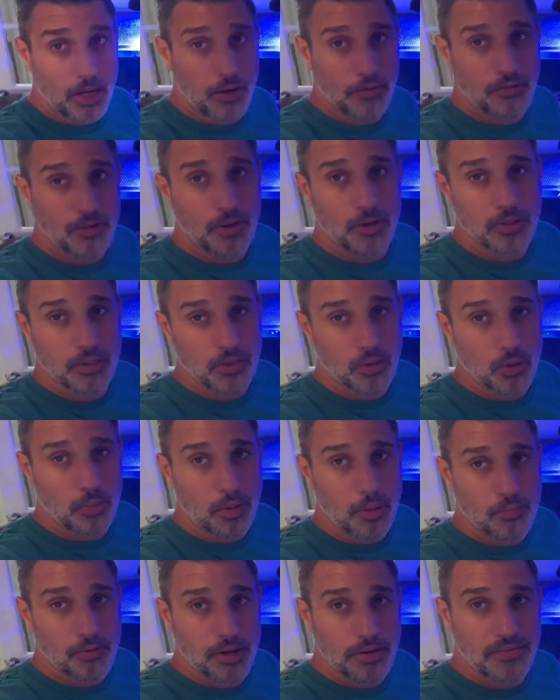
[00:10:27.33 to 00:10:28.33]
if you saw
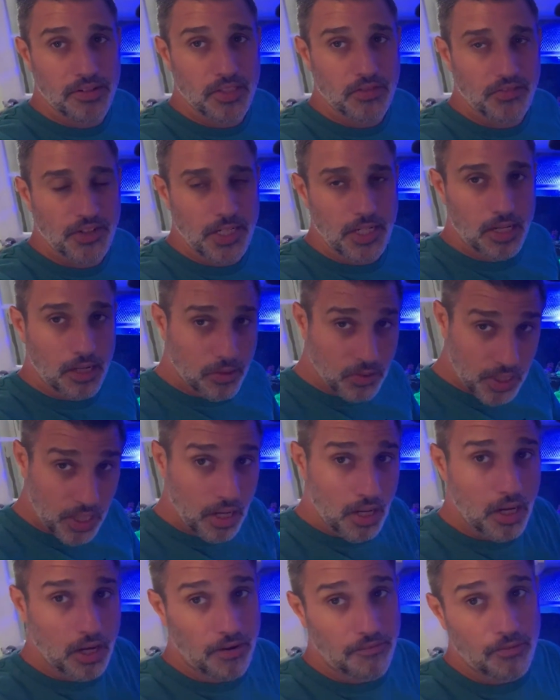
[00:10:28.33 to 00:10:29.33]
my previous videos,
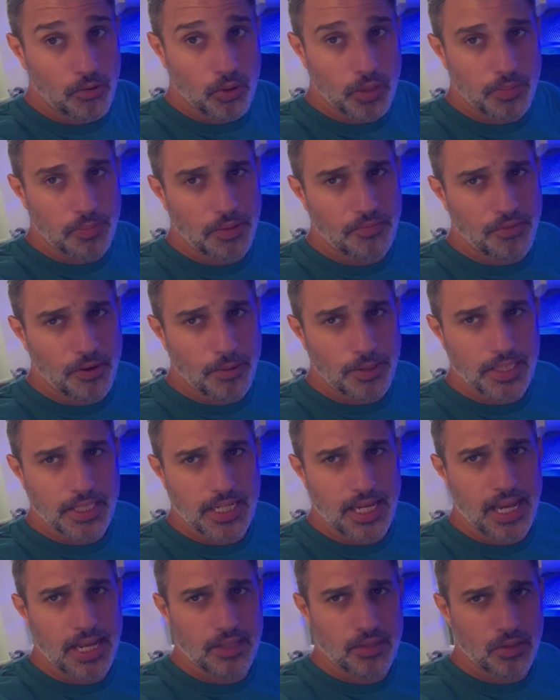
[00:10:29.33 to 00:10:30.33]
I've always been very
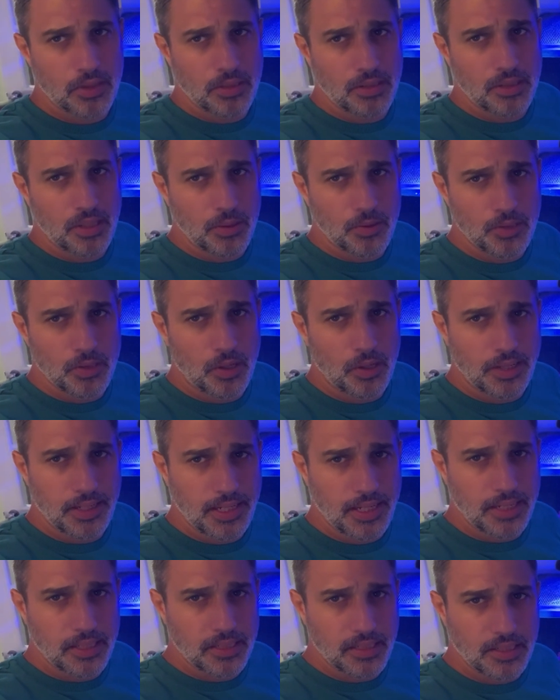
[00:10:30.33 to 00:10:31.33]
scared to dose
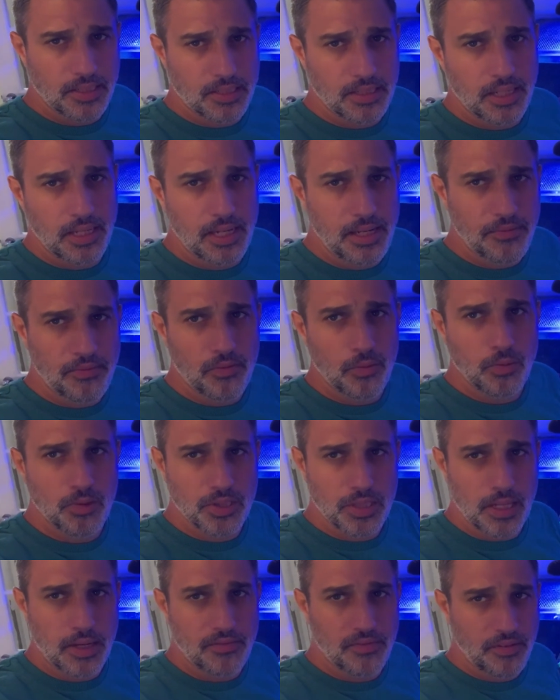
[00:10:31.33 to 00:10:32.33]
iodine because it's lethal
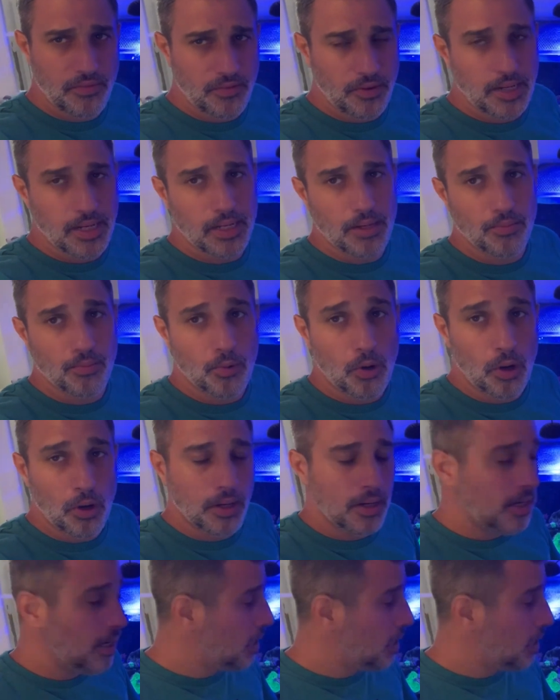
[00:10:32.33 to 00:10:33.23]
stuff if you get it wrong.